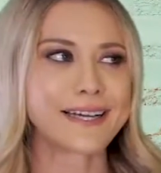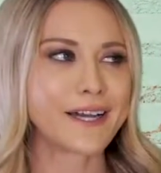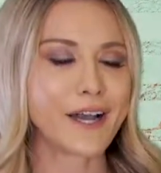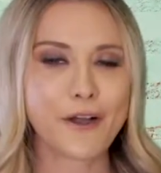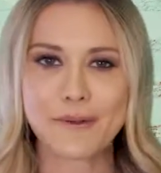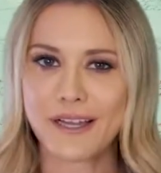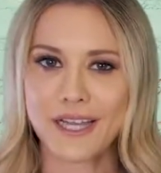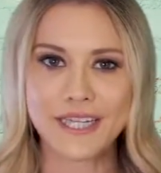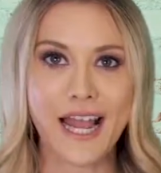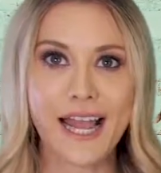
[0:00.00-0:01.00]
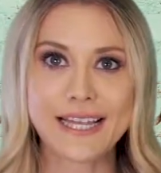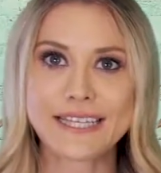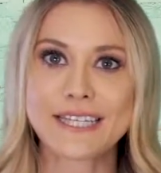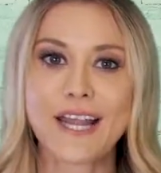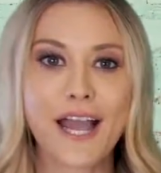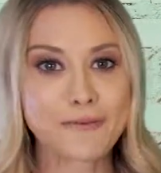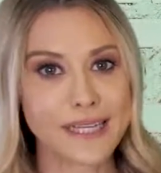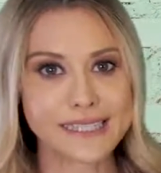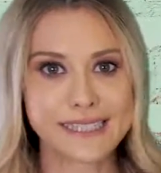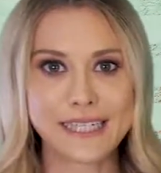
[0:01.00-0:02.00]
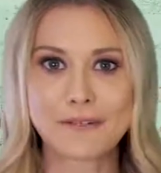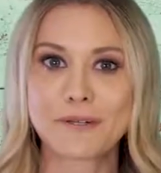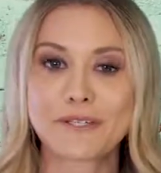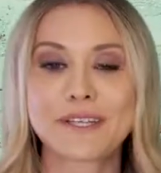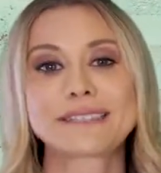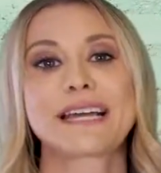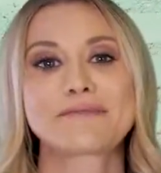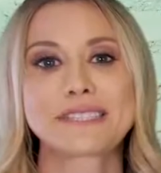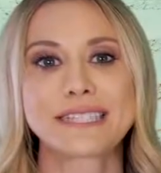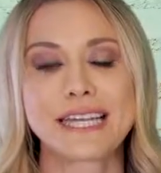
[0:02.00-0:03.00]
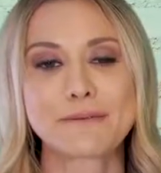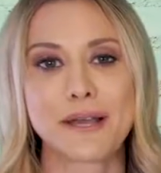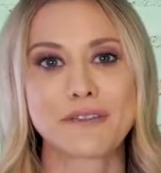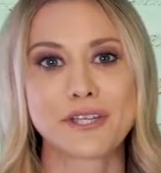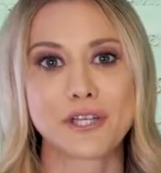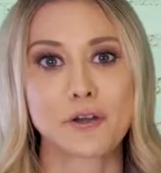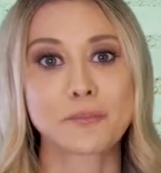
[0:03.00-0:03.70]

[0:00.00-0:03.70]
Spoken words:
Oh my gosh, I cannot wait to hear what you guys have to say about this show.